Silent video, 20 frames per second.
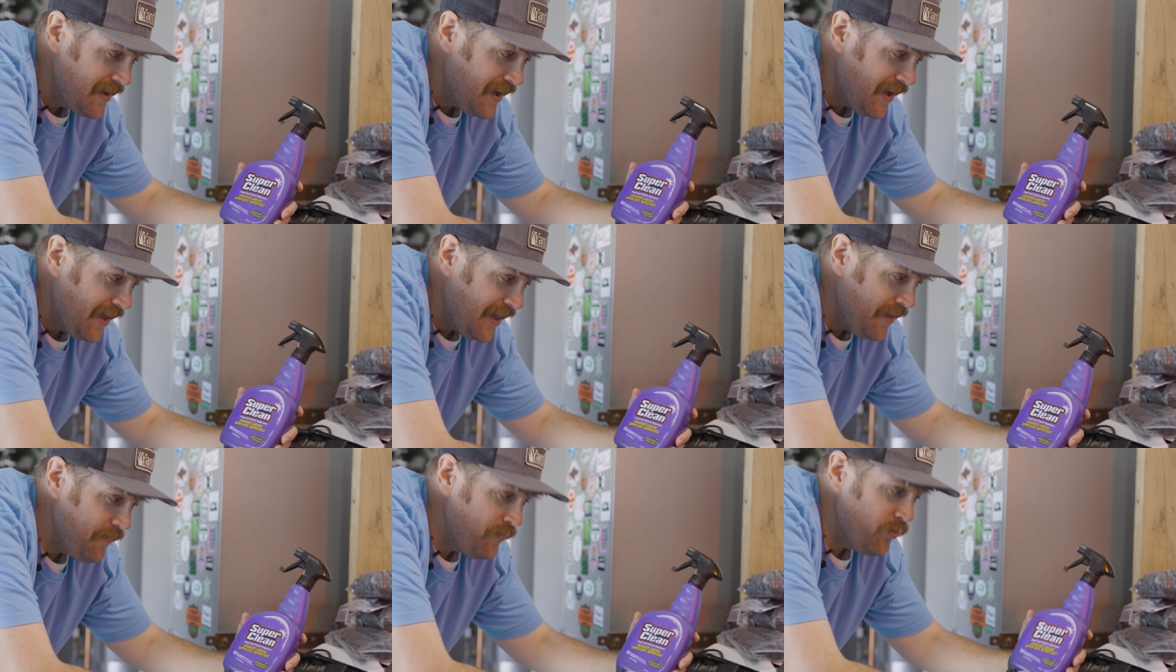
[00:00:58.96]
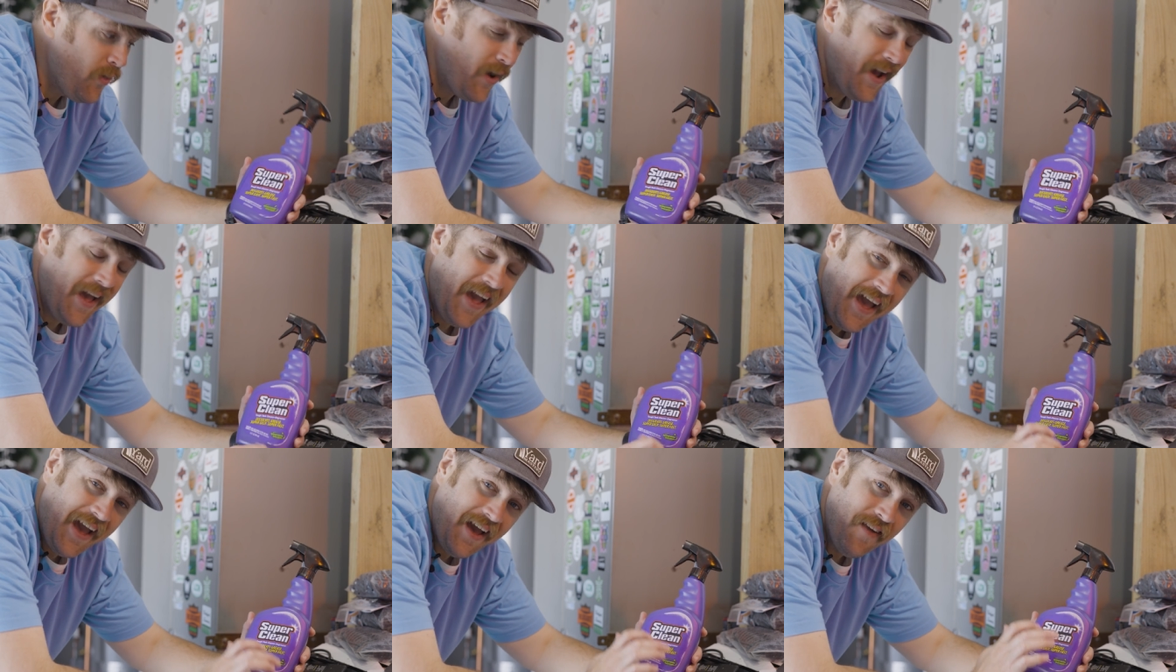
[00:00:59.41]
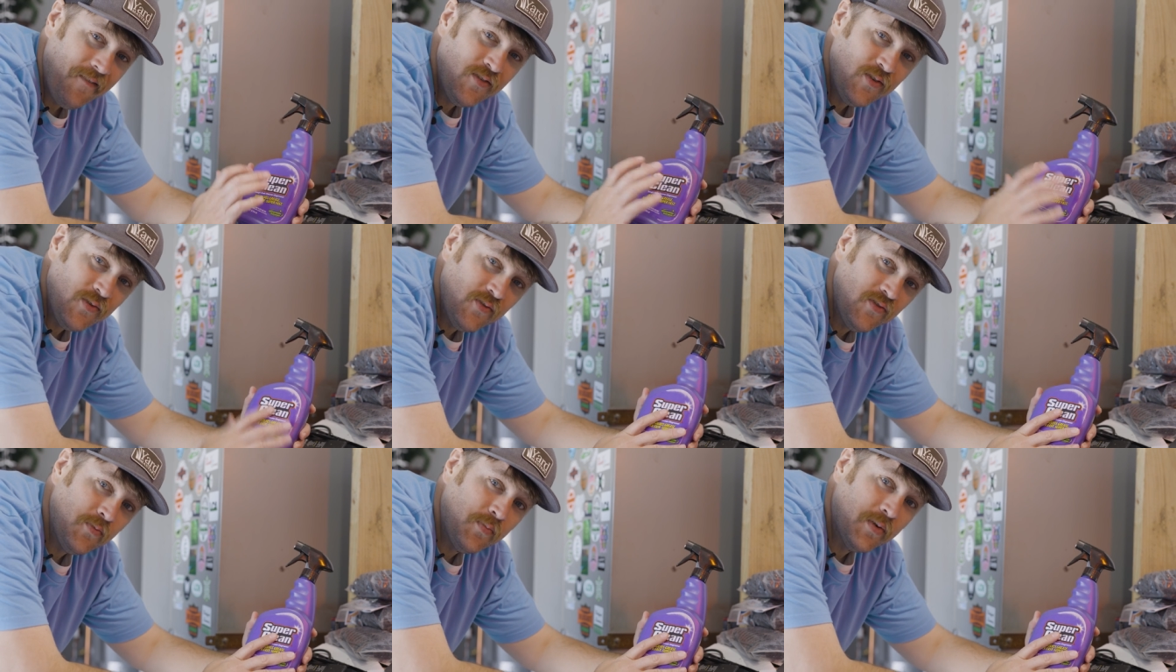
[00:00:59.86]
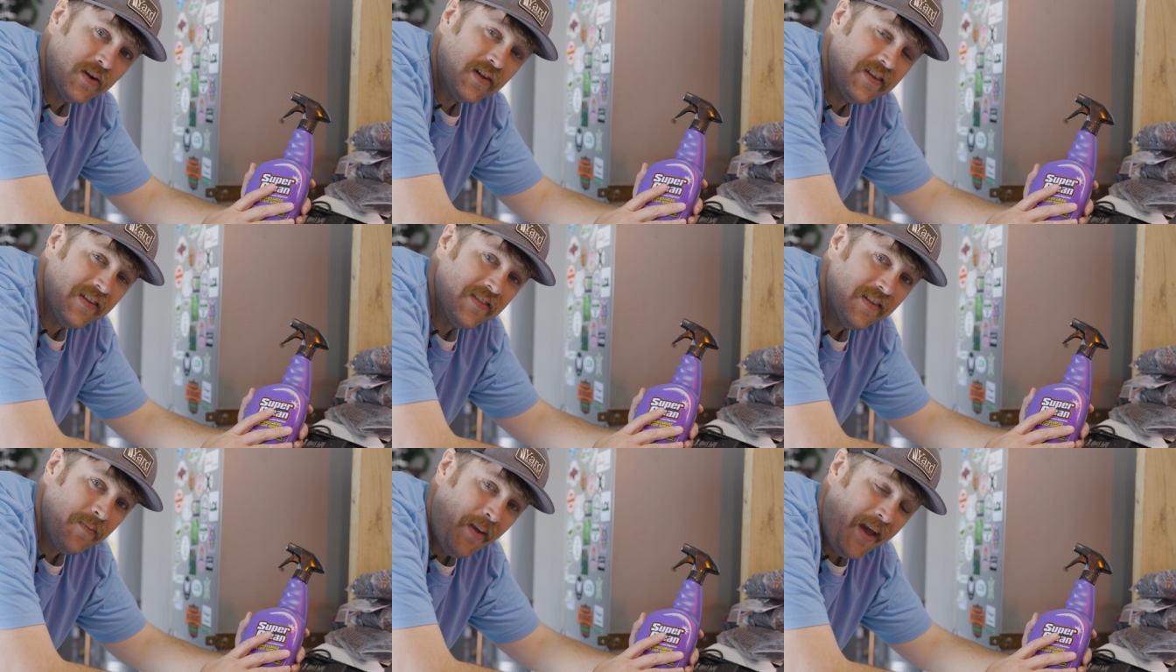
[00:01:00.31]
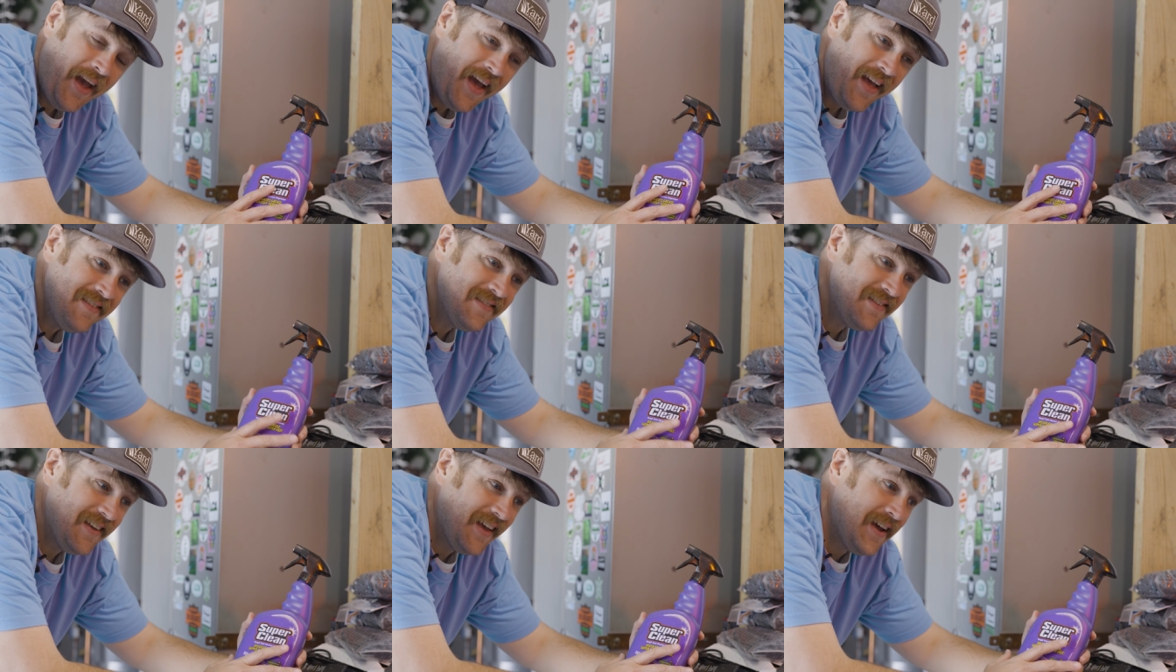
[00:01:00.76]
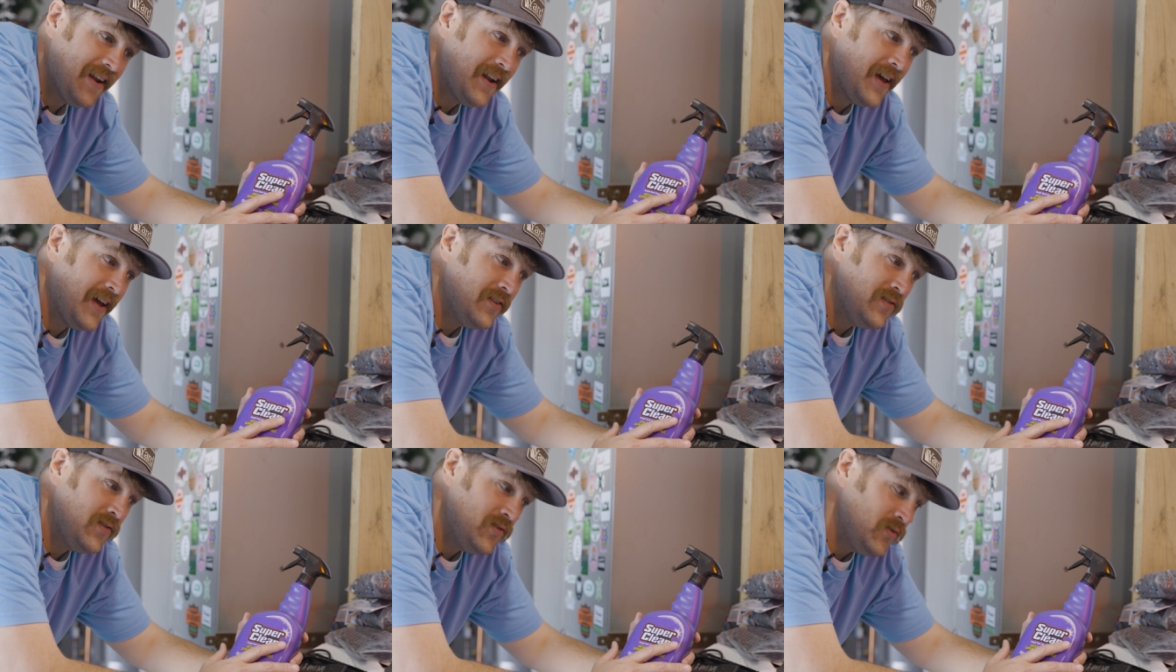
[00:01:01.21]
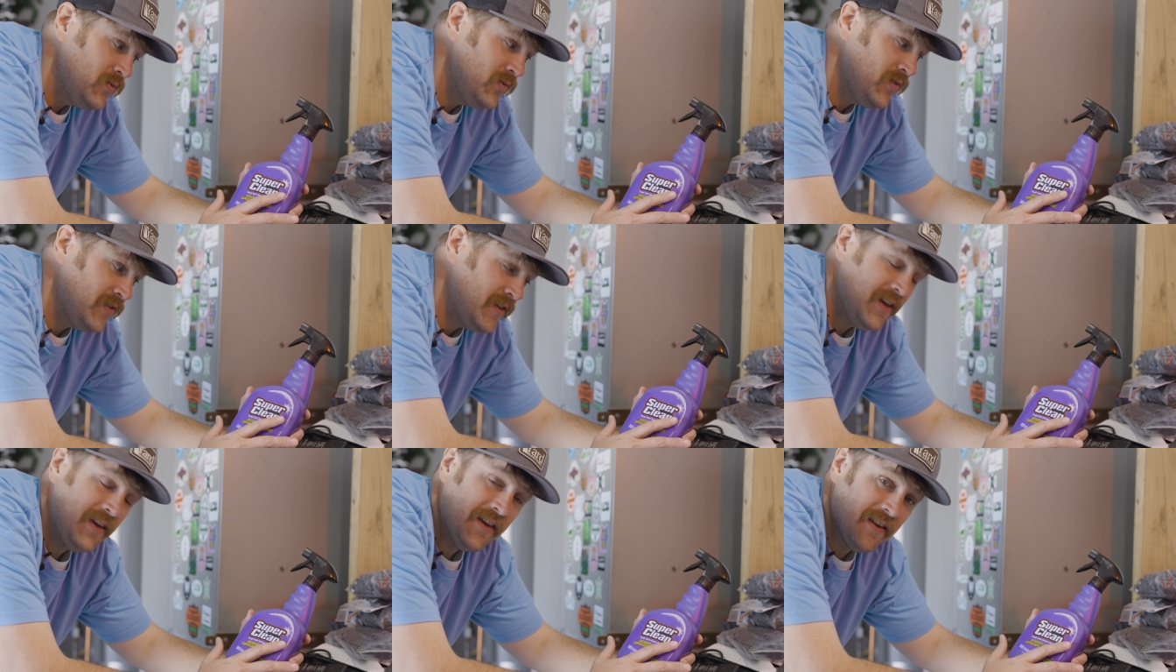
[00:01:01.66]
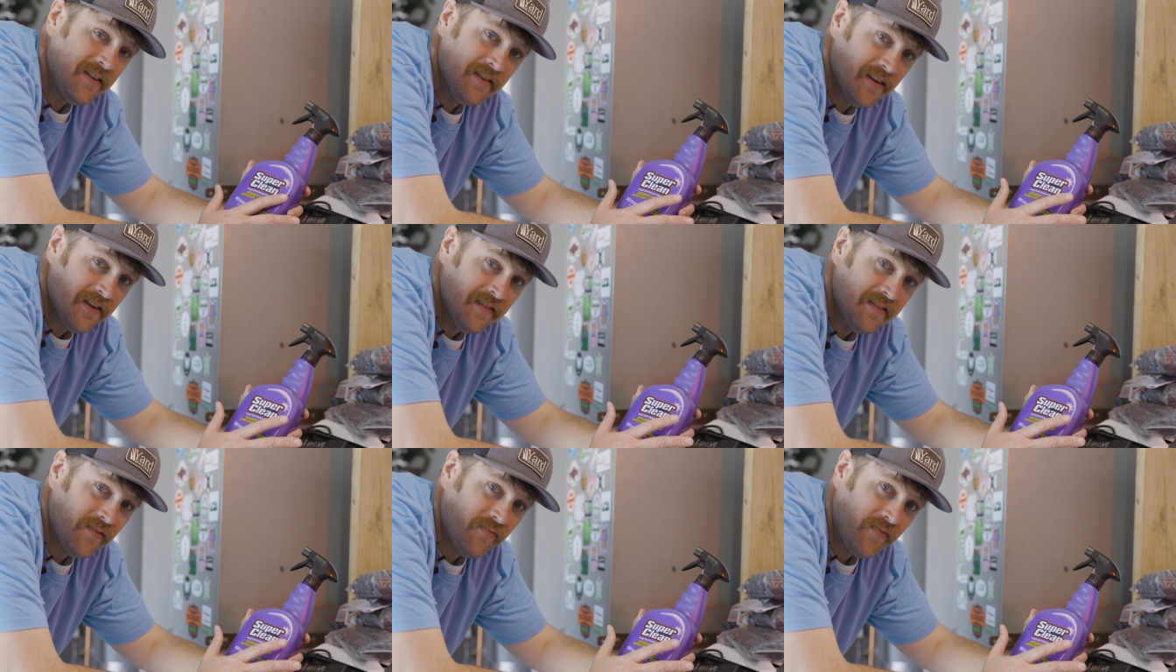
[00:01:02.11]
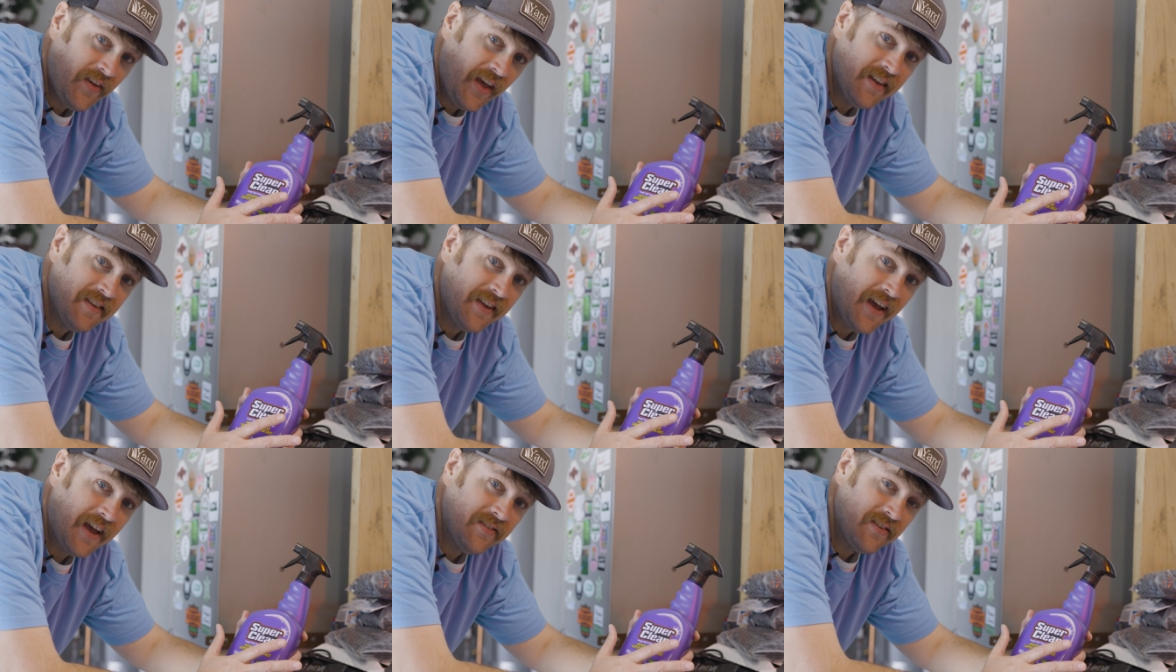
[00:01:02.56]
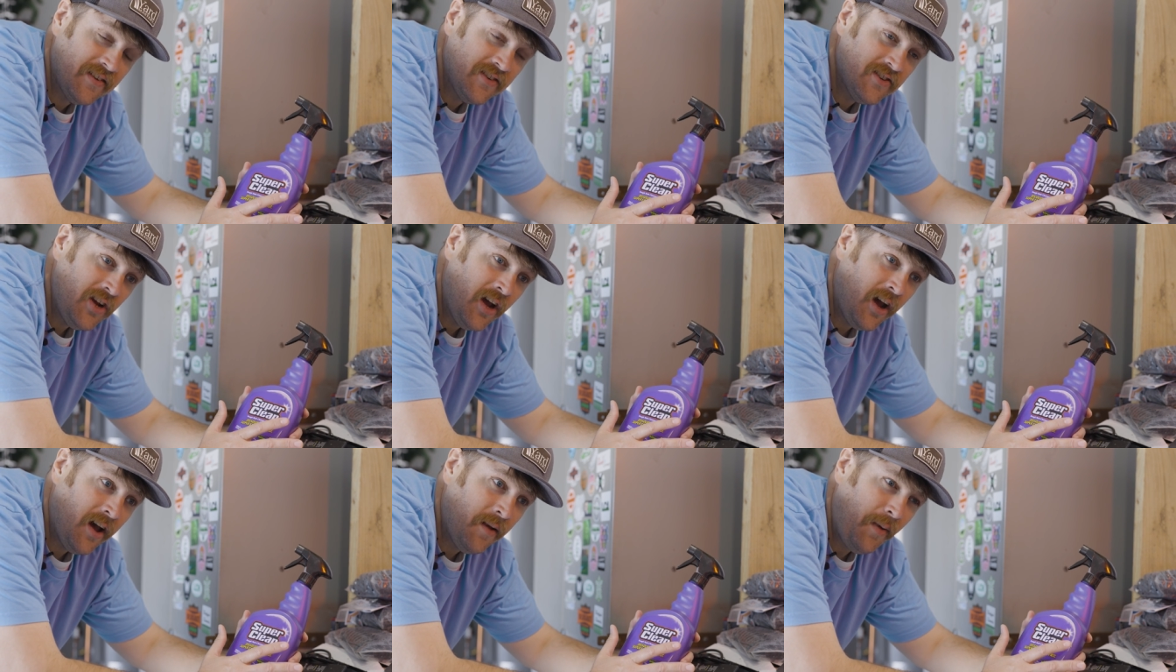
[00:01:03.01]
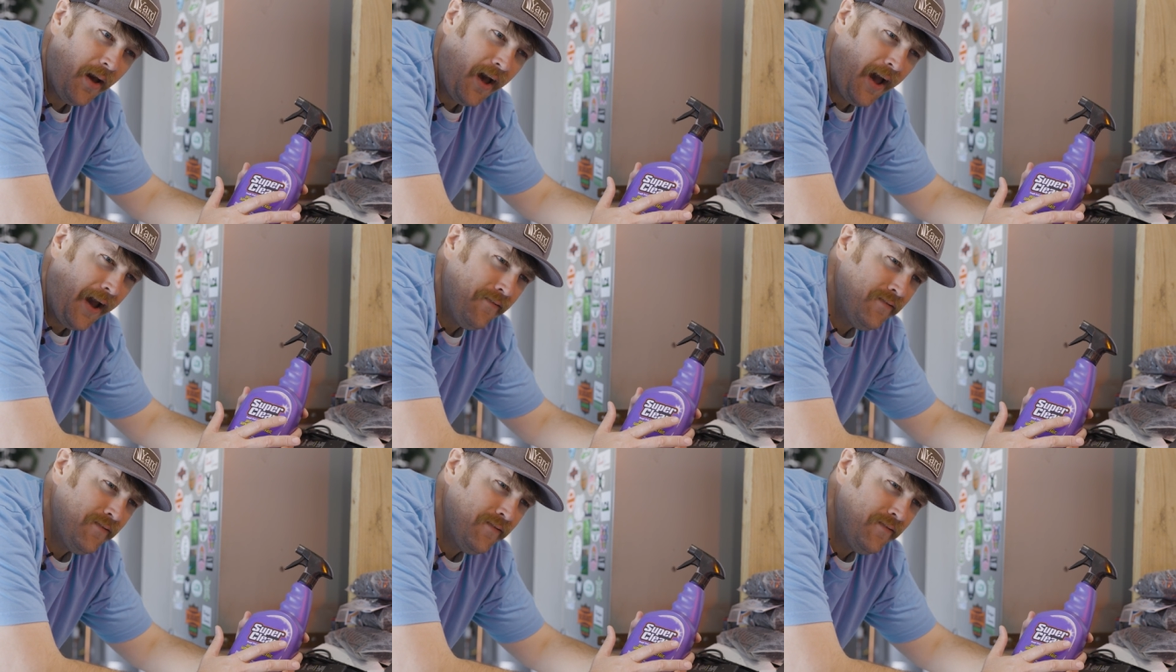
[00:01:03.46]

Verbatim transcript: even though I have used Super Clean in the past and I do think it does a fantastic job, I've